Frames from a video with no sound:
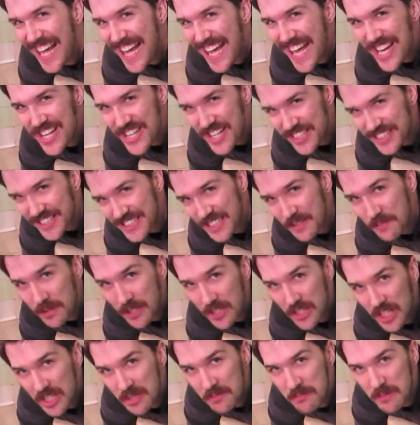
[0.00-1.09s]
And she says I'm
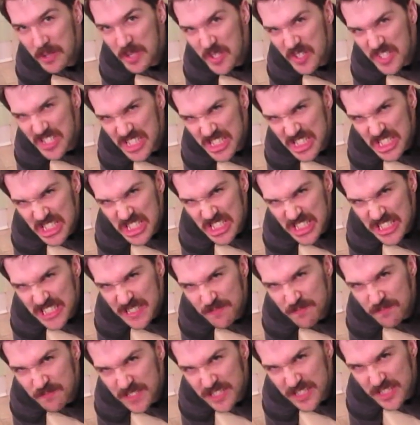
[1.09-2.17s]
in a good mood.
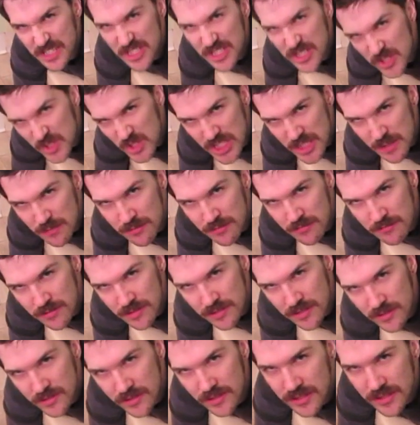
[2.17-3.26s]
I'm in a horrible
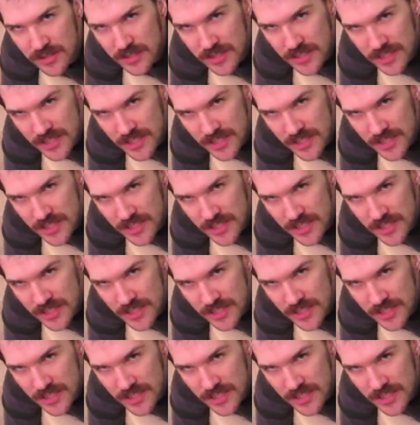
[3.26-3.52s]
mood.